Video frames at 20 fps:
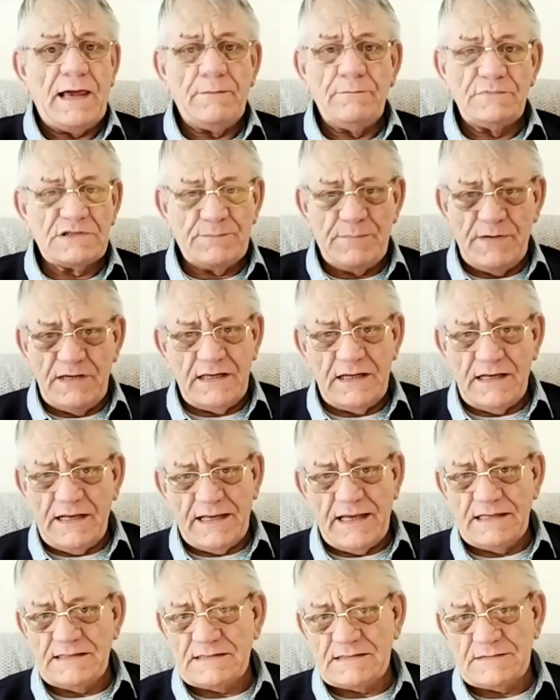I'm speaking
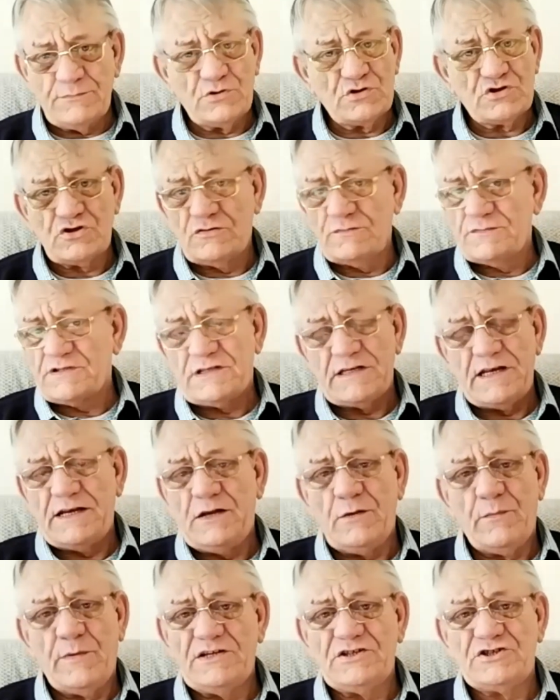against Muslims in
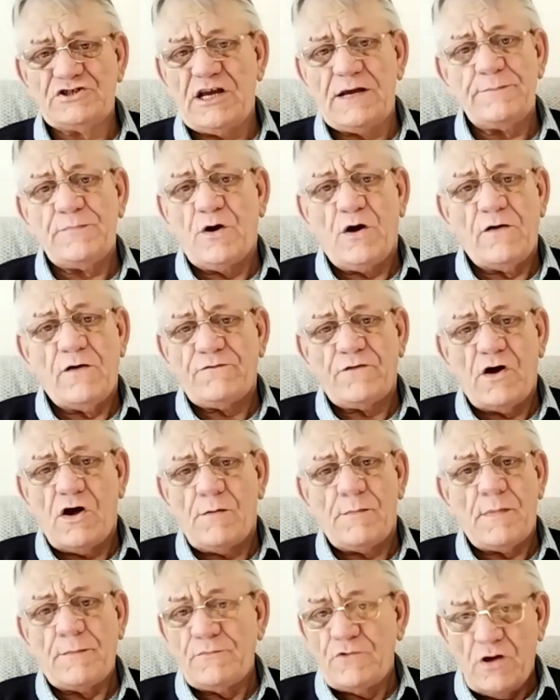any way, shape, or
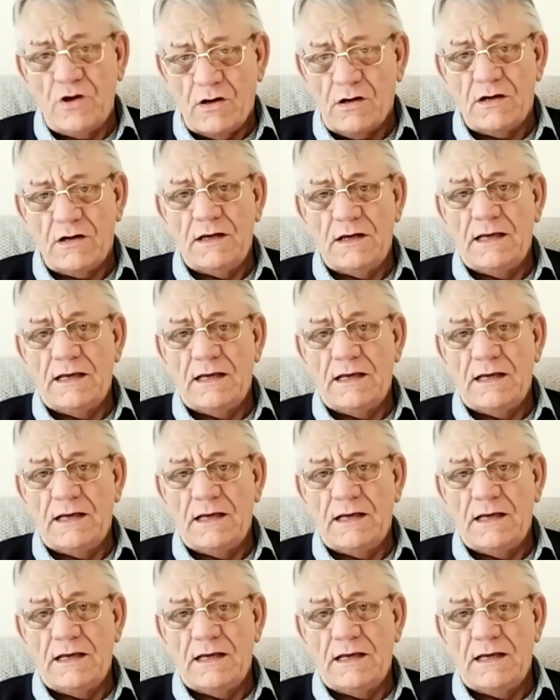form. I'm not.